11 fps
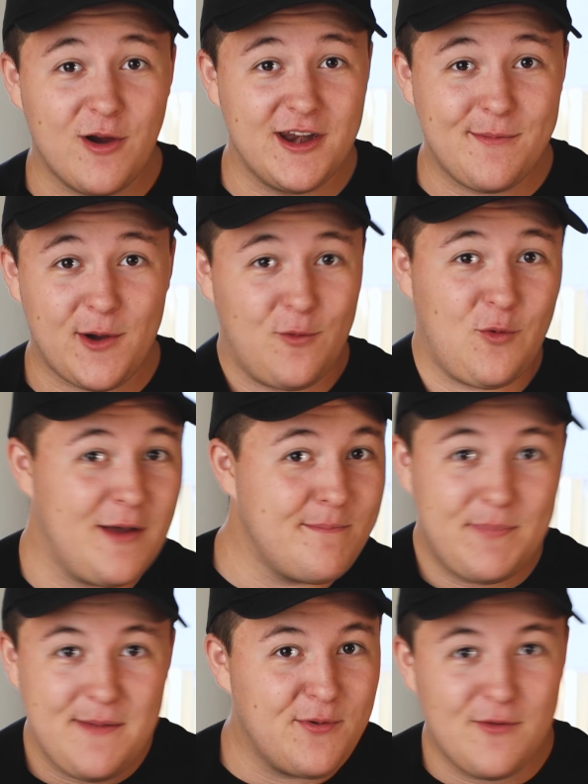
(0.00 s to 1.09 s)
worried about
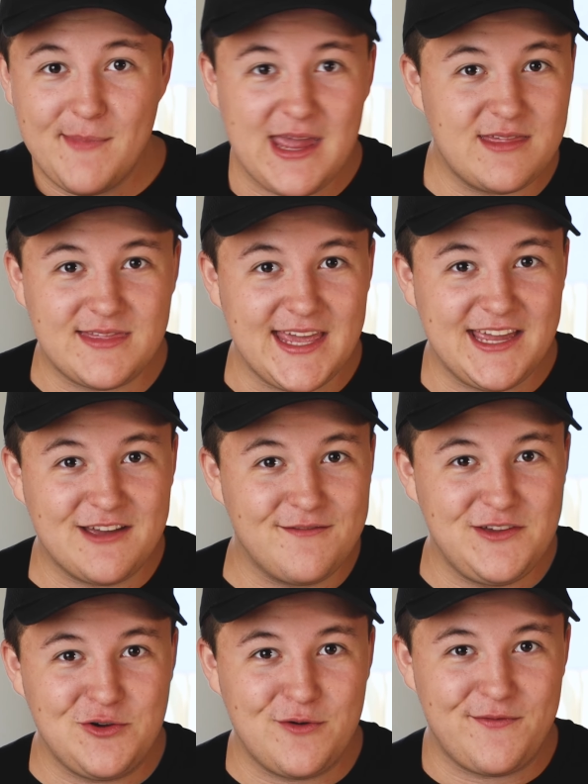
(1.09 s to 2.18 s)
what people may think
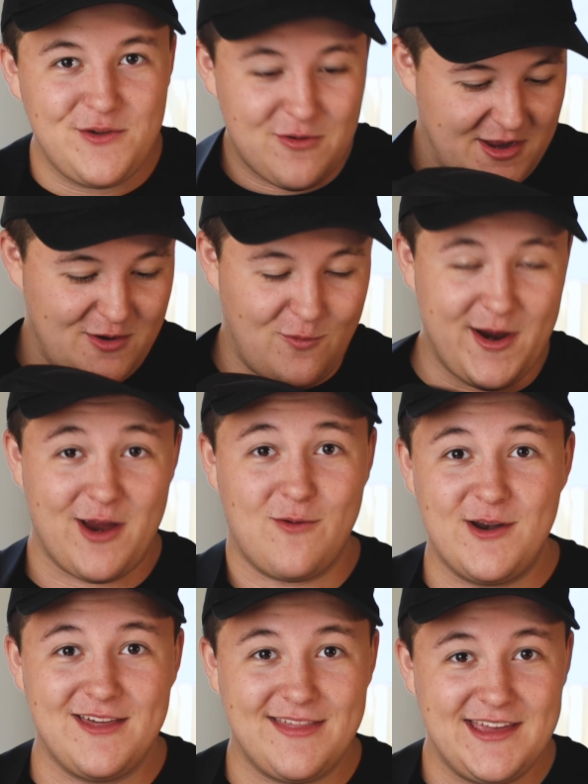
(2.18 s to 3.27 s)
of you if you're gonna wear
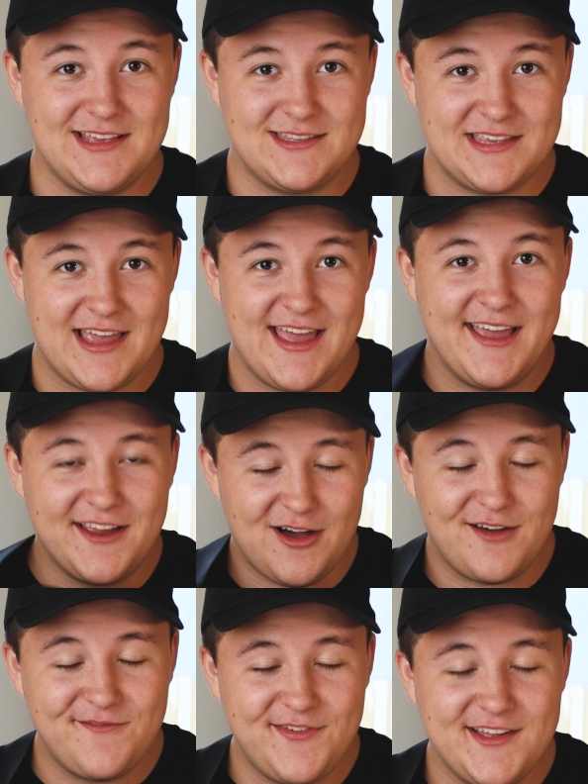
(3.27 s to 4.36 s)
one of these,
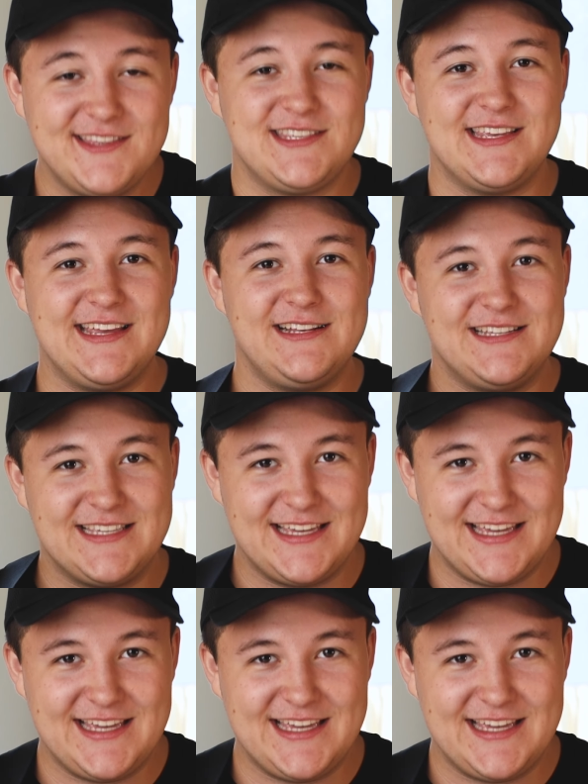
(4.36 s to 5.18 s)
confidence is